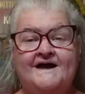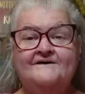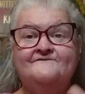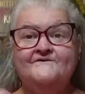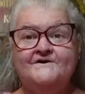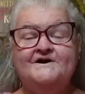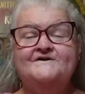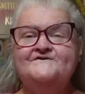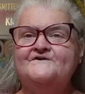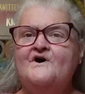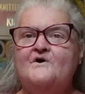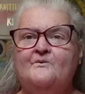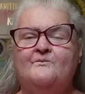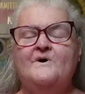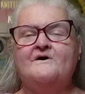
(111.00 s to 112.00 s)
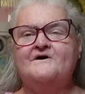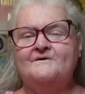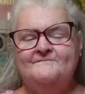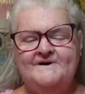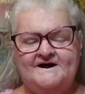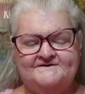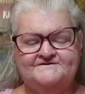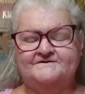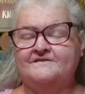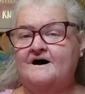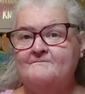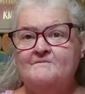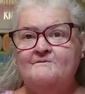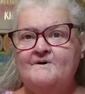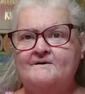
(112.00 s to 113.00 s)
Hey friends, welcome back to
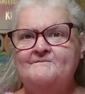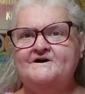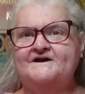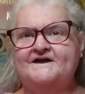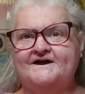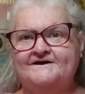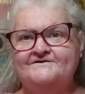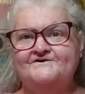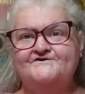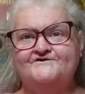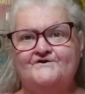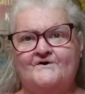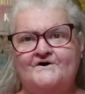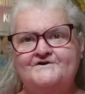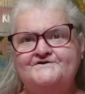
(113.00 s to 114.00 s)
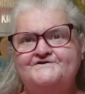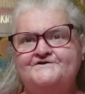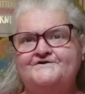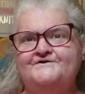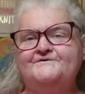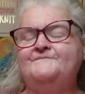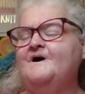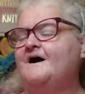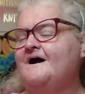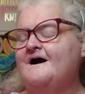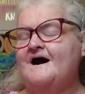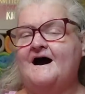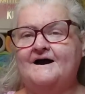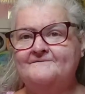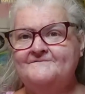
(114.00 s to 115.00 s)
Llama Mama Kayla's Yarn Tube.
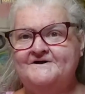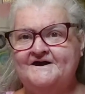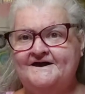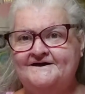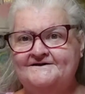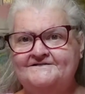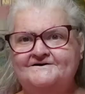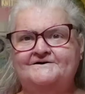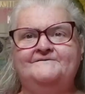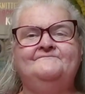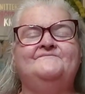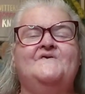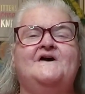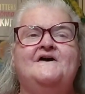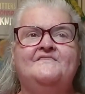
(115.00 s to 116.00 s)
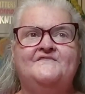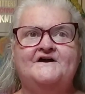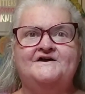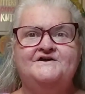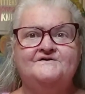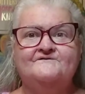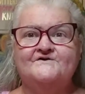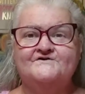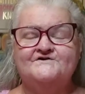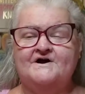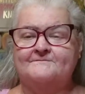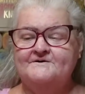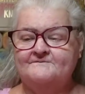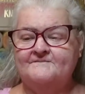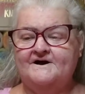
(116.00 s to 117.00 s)
I'm Kayla. Thank you for
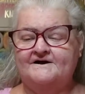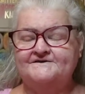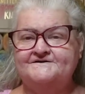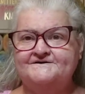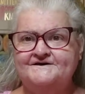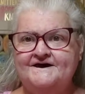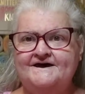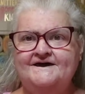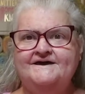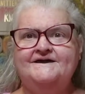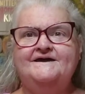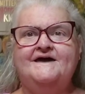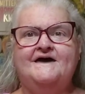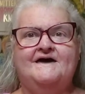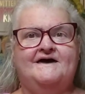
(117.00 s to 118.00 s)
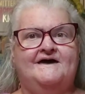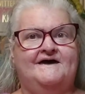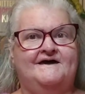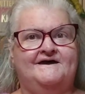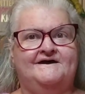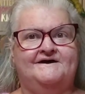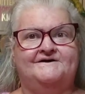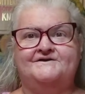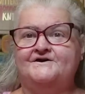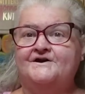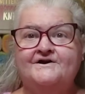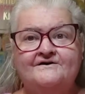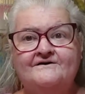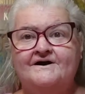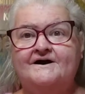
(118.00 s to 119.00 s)
stopping by today, and
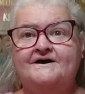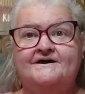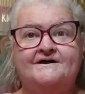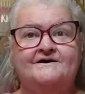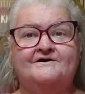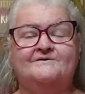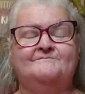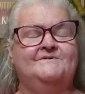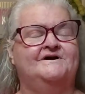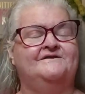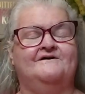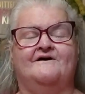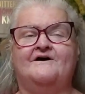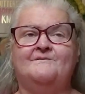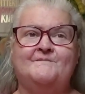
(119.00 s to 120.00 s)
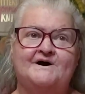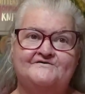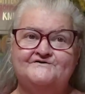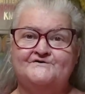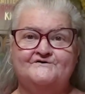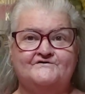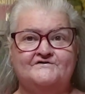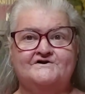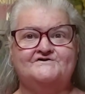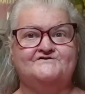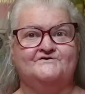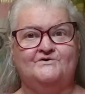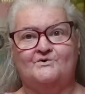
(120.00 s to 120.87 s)
here I am in all my toothless